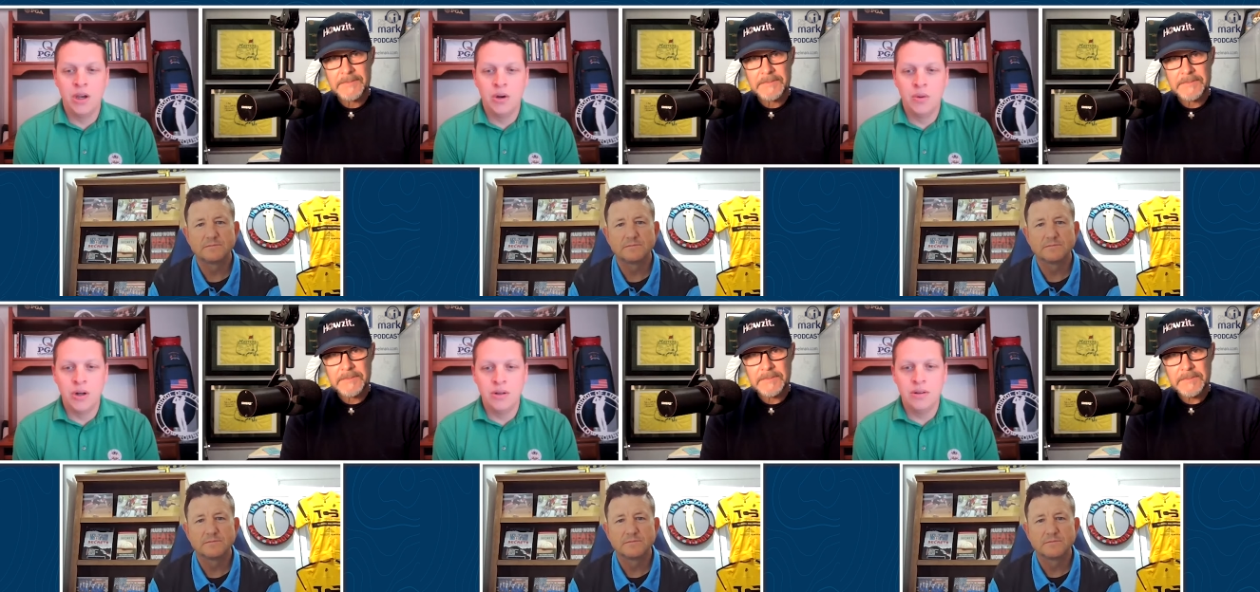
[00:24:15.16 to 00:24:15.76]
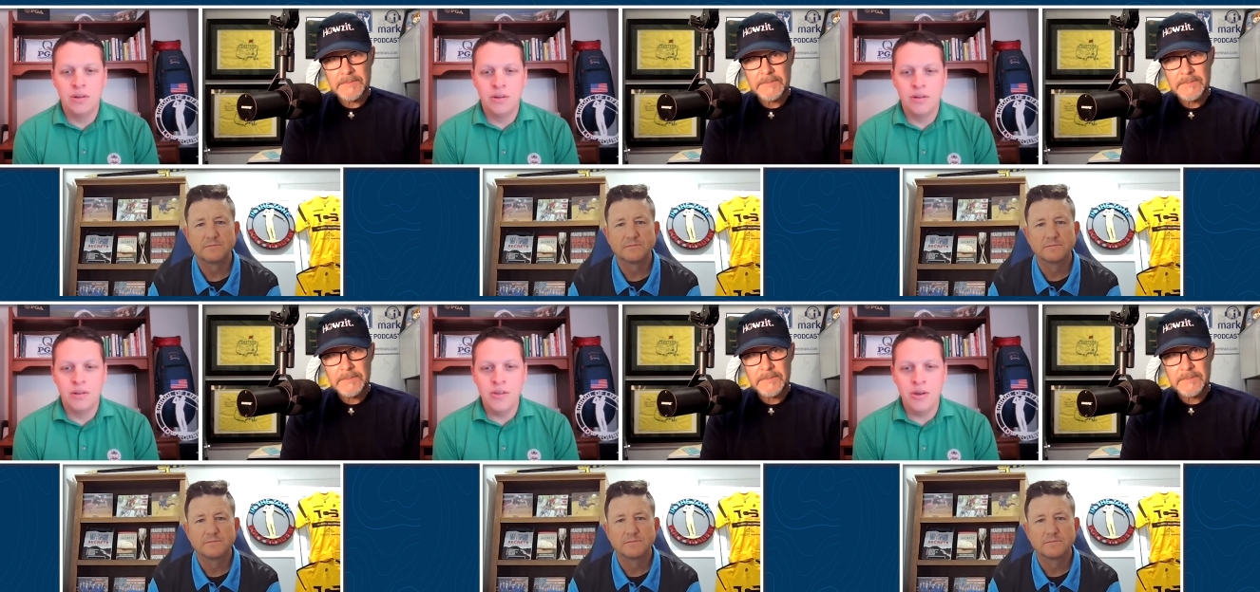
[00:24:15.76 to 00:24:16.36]
Speaker 1: Well,
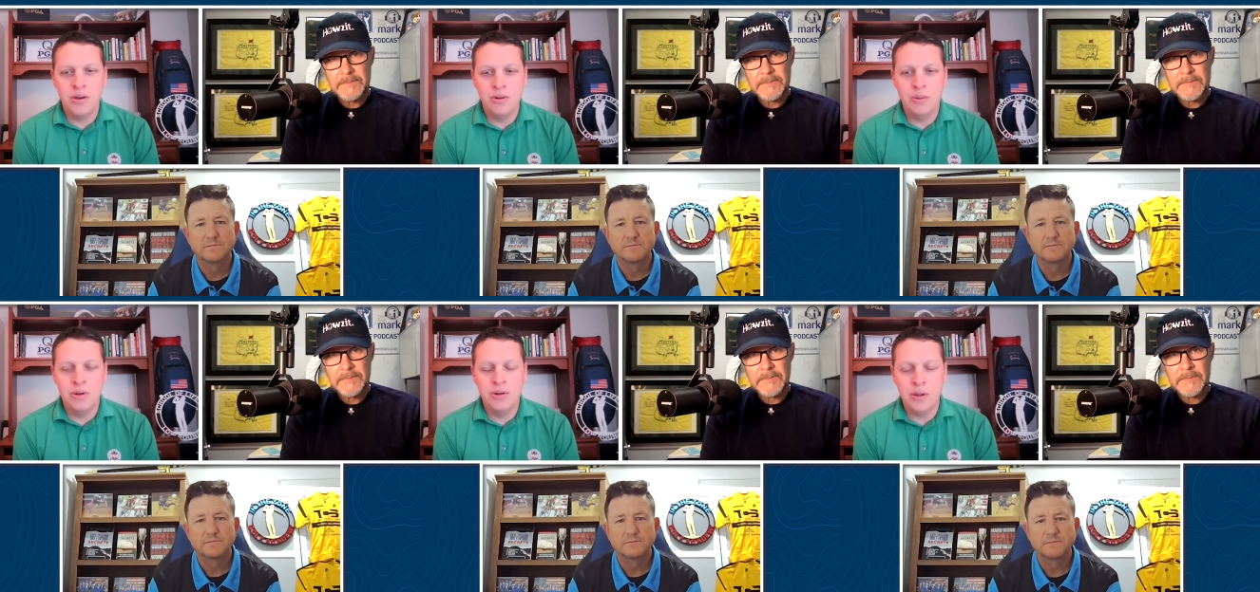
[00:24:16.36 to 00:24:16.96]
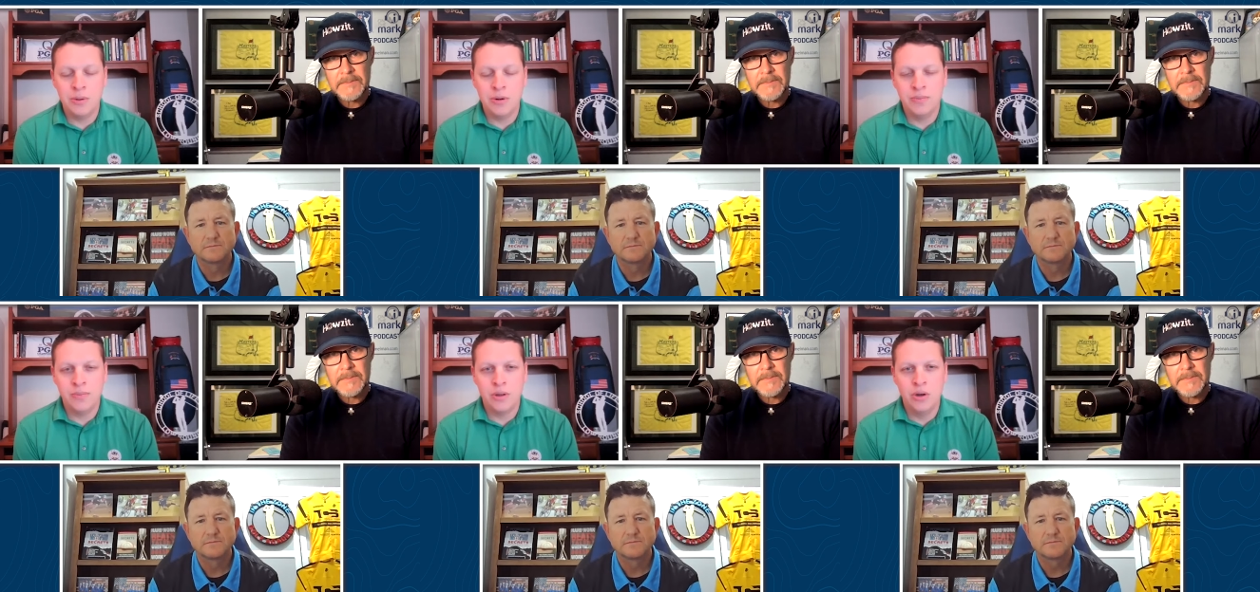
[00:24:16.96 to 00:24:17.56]
let's go a little bit deeper.
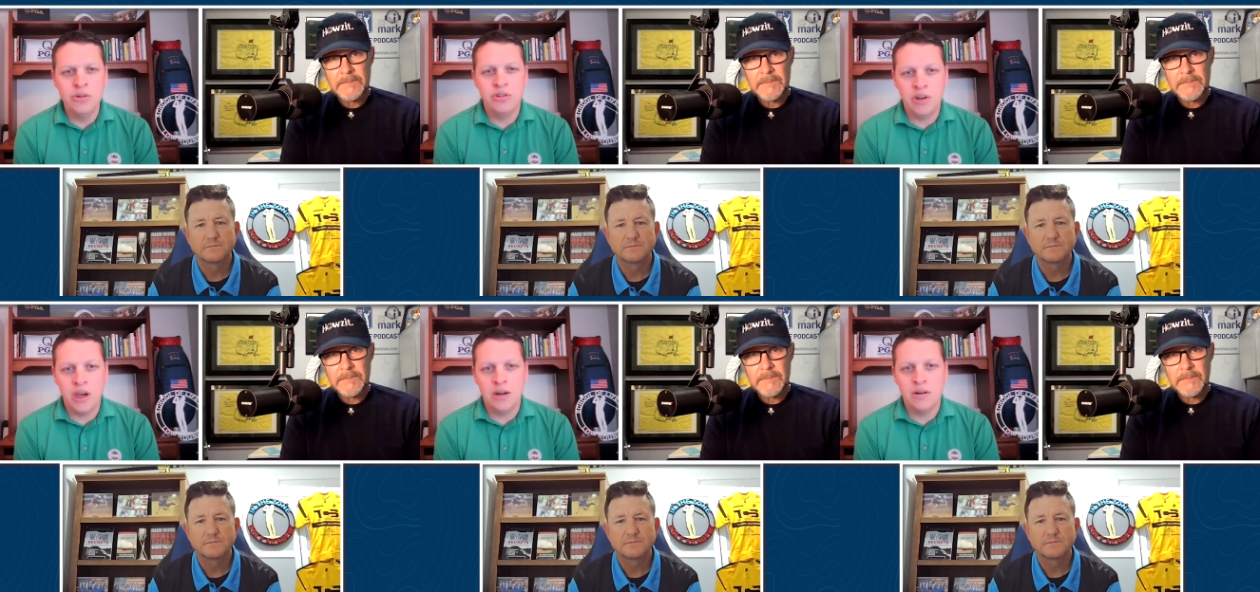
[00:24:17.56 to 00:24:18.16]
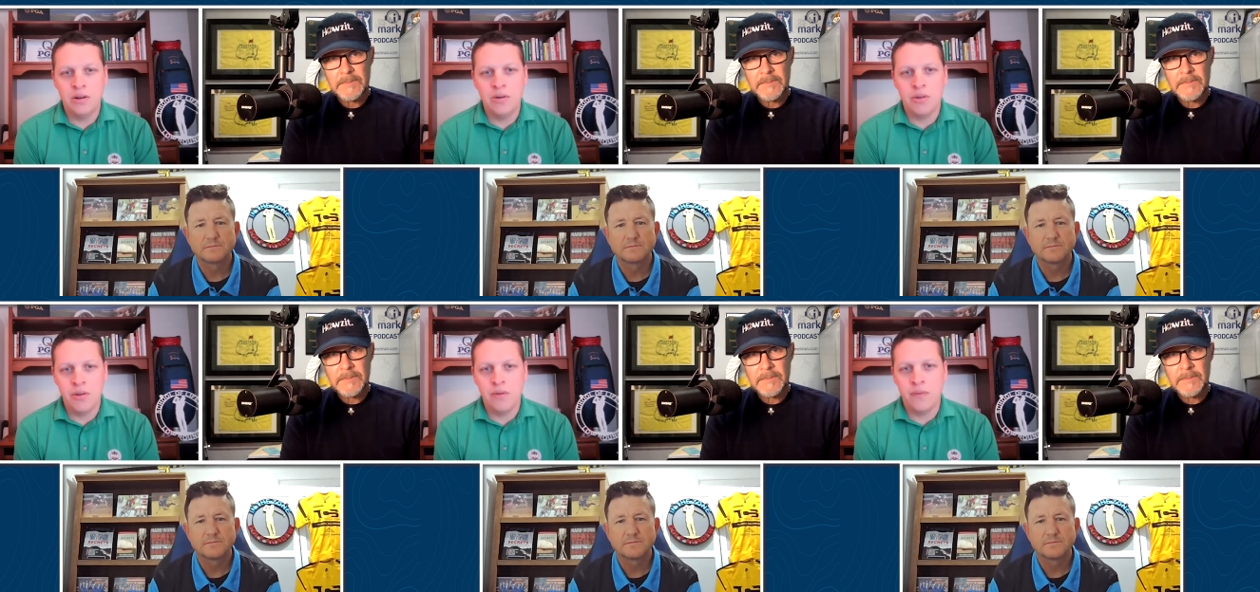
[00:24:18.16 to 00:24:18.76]
Who was Jack
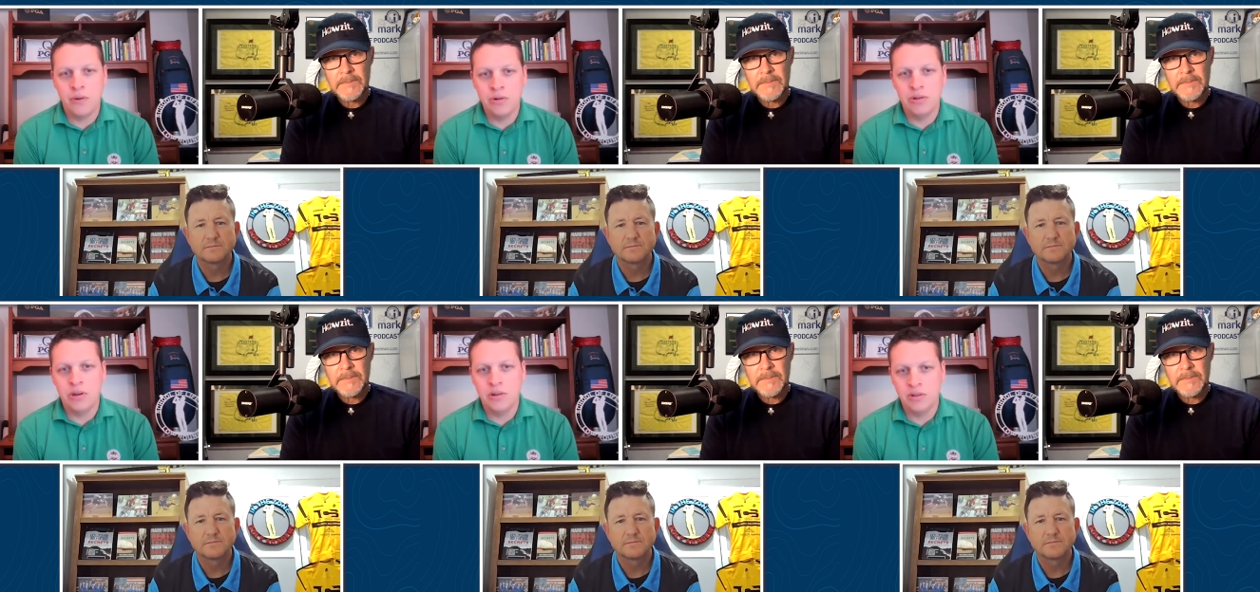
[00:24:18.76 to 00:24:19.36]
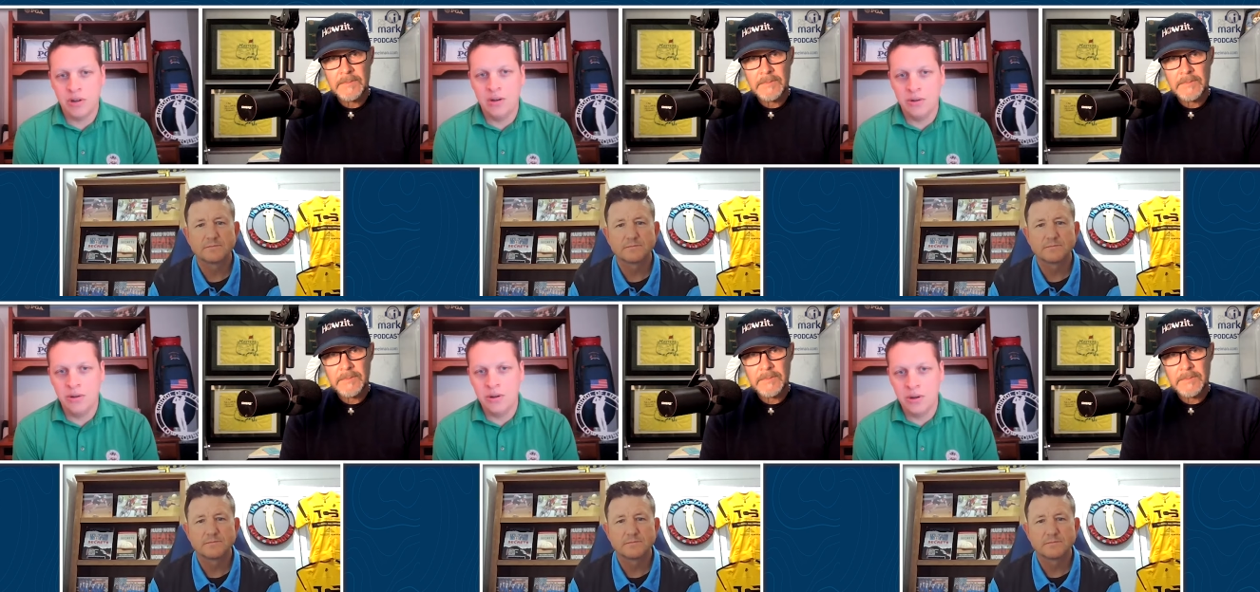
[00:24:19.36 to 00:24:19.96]
Nicklaus's first
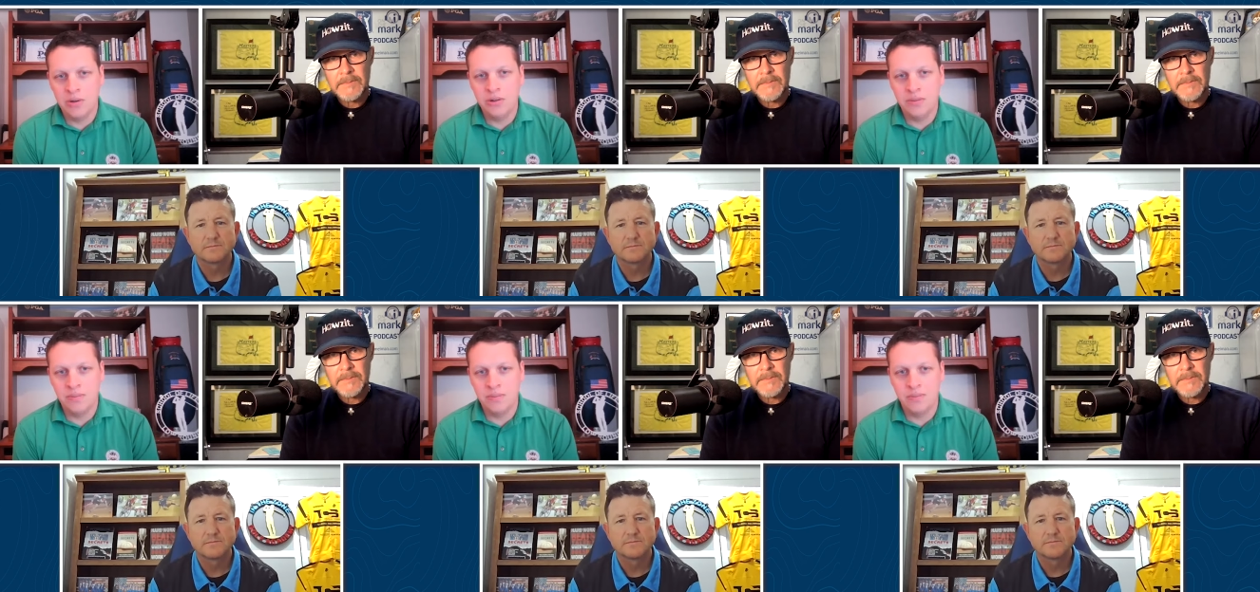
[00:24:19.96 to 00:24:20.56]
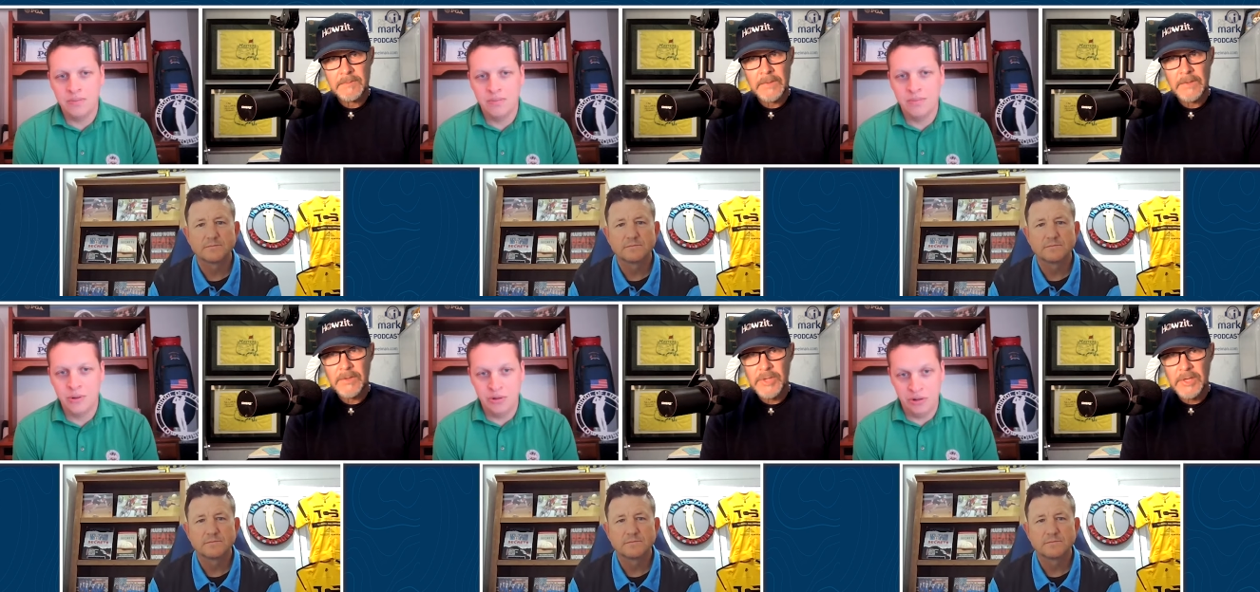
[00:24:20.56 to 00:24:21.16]
childhood coach?
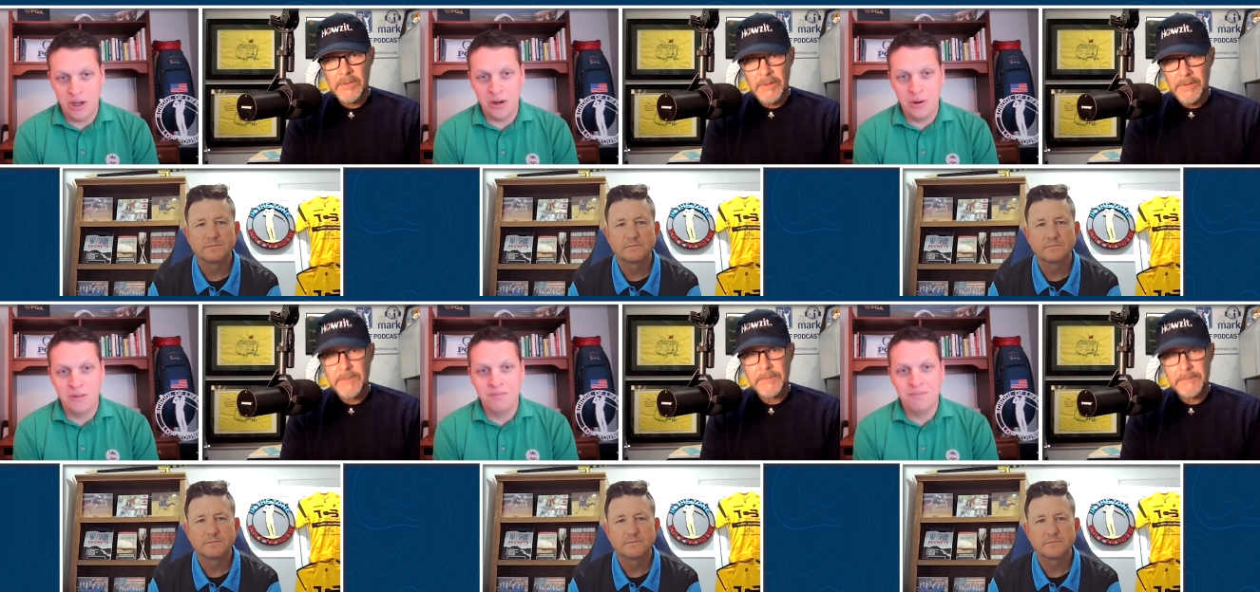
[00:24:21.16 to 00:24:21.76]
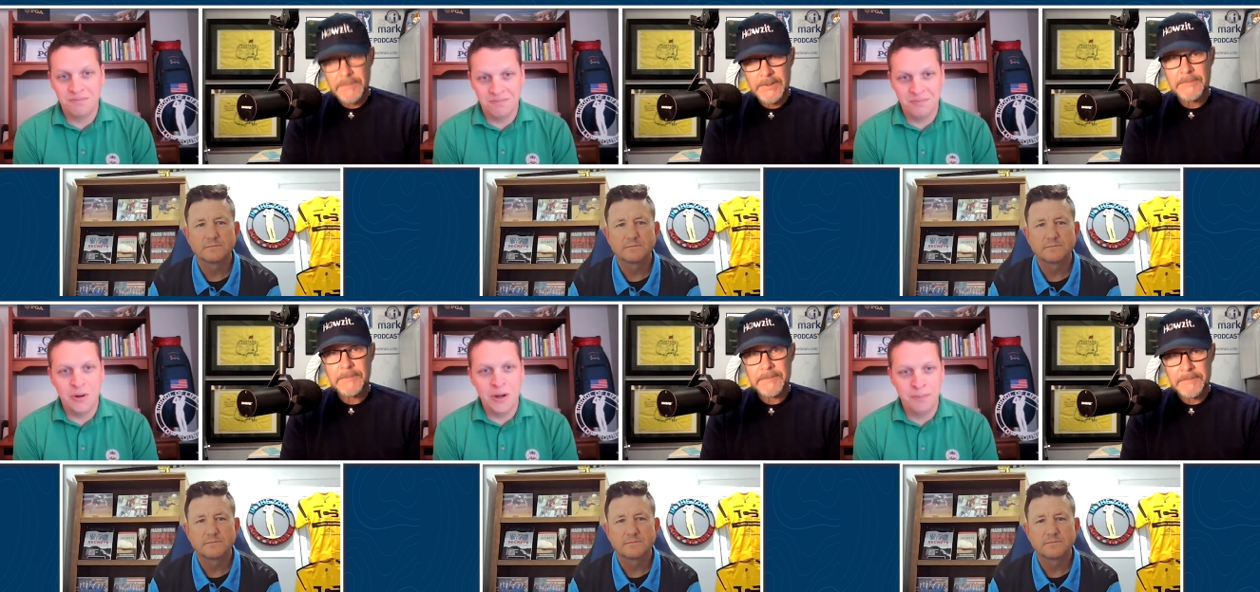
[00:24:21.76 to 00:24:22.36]
It was Jack Grout,
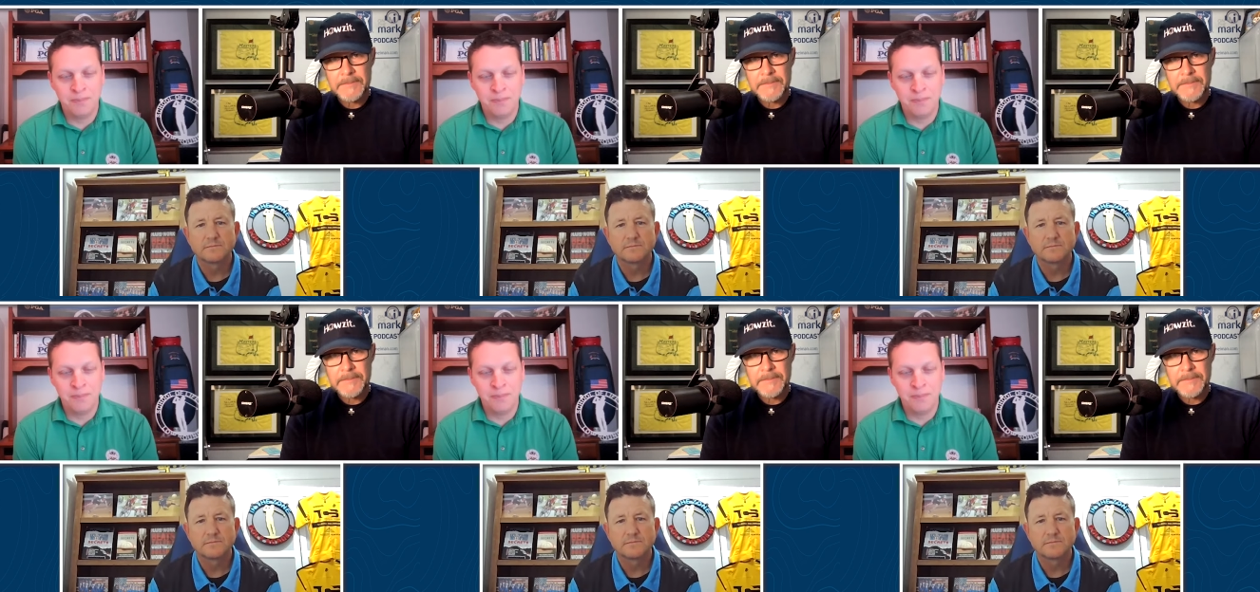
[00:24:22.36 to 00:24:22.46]
yeah. right?